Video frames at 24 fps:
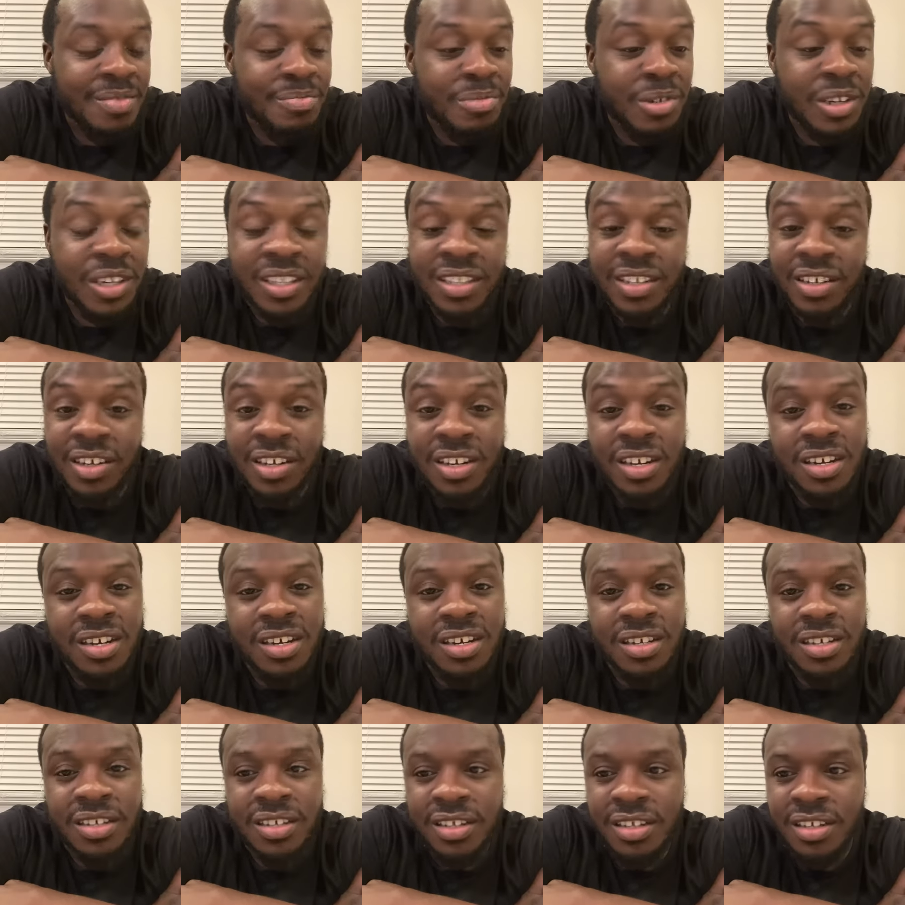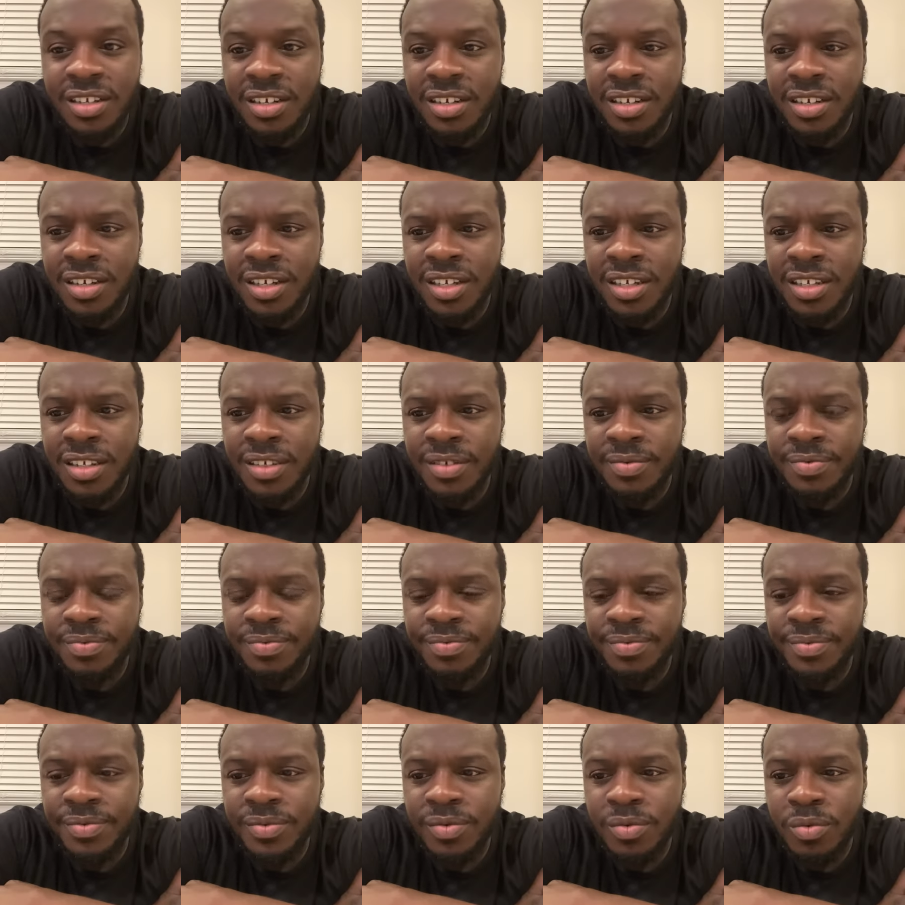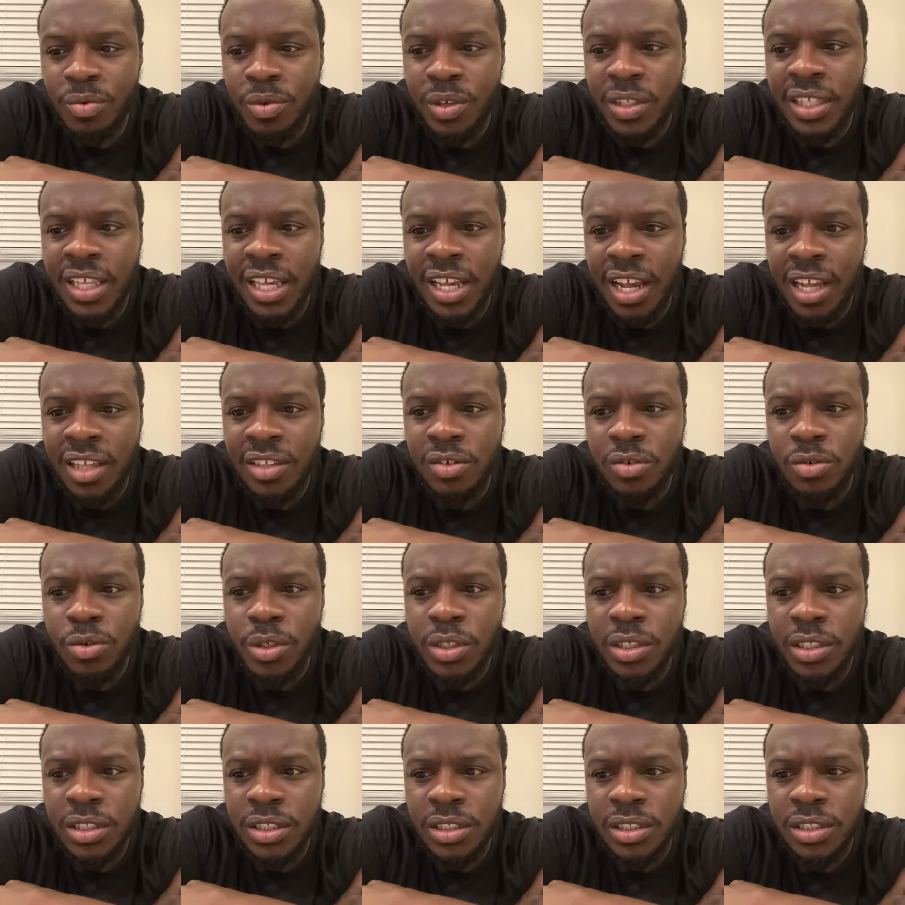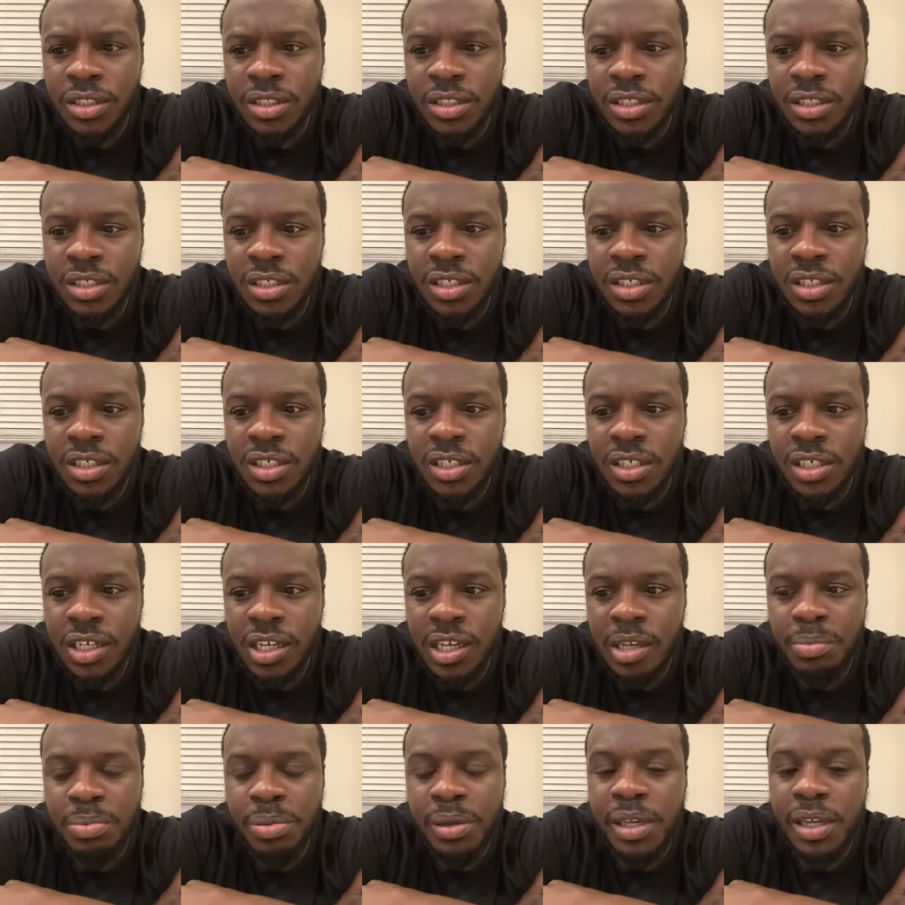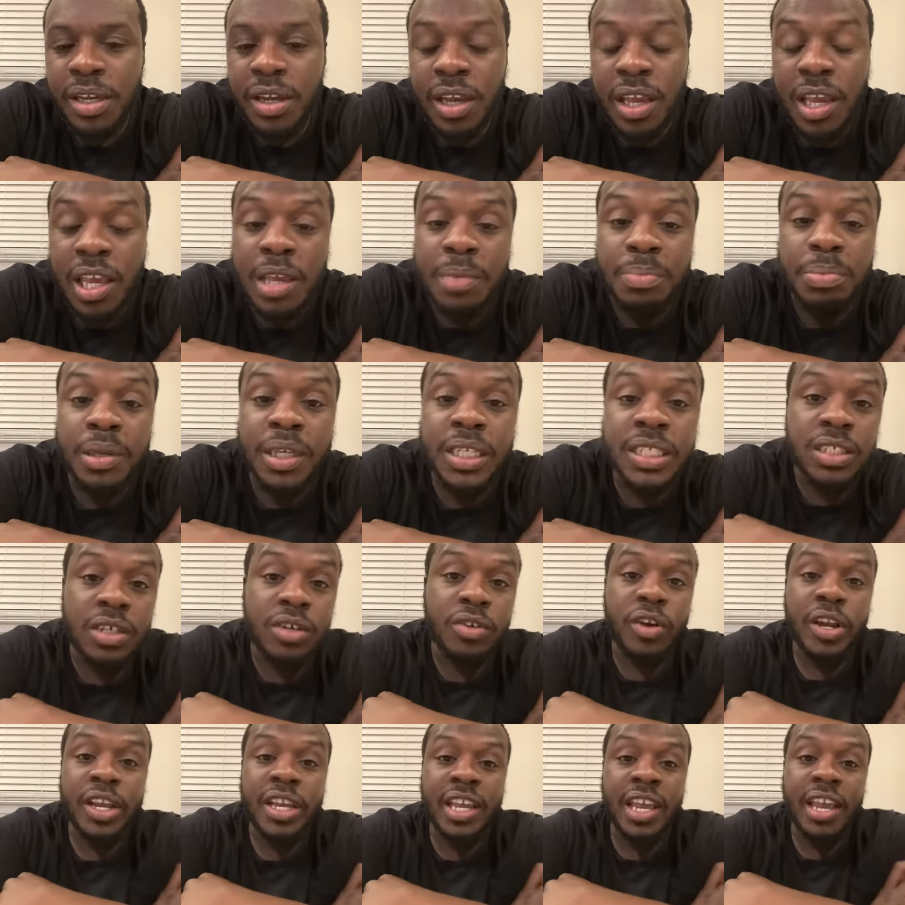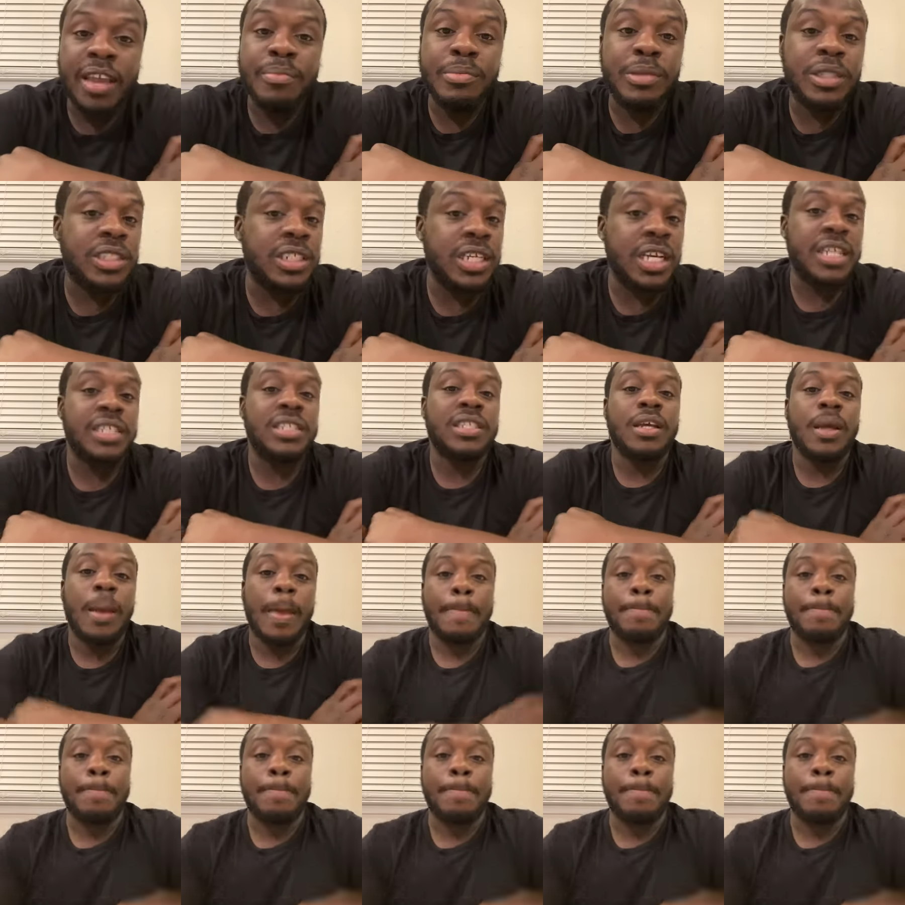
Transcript: But he looked good. One thing I noticed, he plays a great game of chess.